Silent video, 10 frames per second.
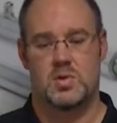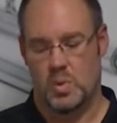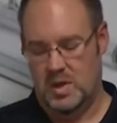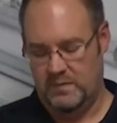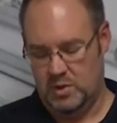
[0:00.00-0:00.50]
So
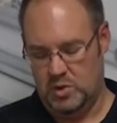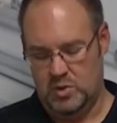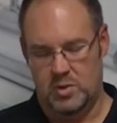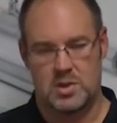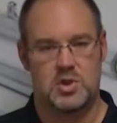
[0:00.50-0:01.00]
whenever you
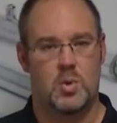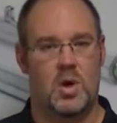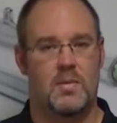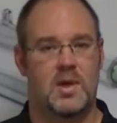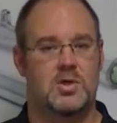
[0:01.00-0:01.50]
do this, you
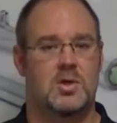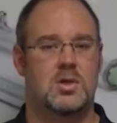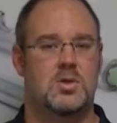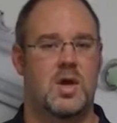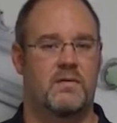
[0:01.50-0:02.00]
want to make sure
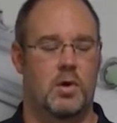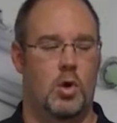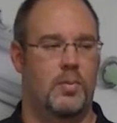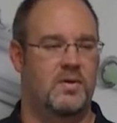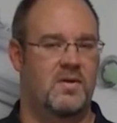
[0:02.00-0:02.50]
that you have an
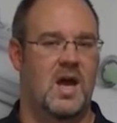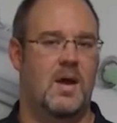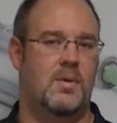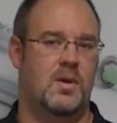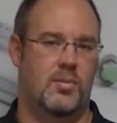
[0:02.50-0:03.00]
open
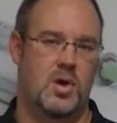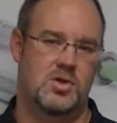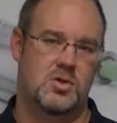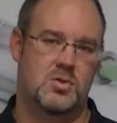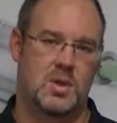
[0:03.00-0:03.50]
tap and the
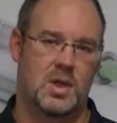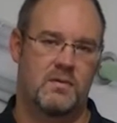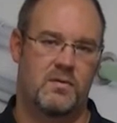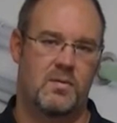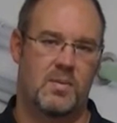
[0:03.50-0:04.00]
pressure is
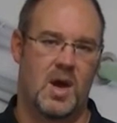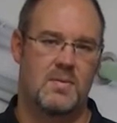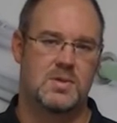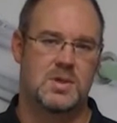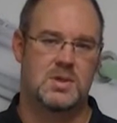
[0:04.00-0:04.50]
relieved from the
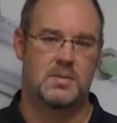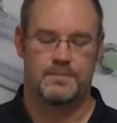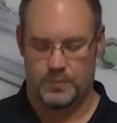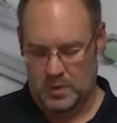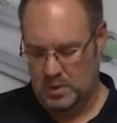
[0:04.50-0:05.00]
pipe system.
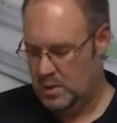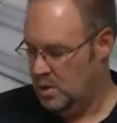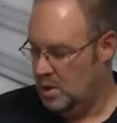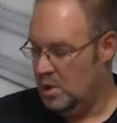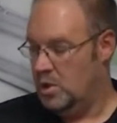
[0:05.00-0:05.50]

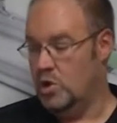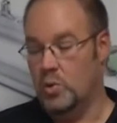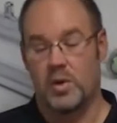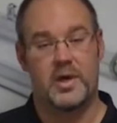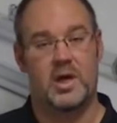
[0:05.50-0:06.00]
You
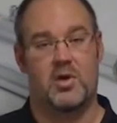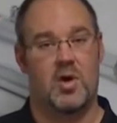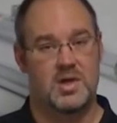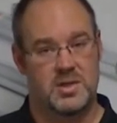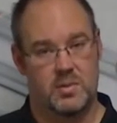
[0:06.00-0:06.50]
will need a
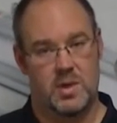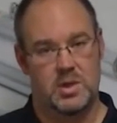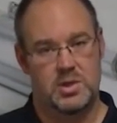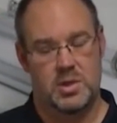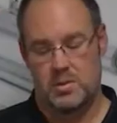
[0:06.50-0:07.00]
crescent
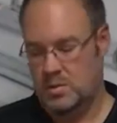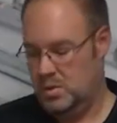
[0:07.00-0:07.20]
wrench.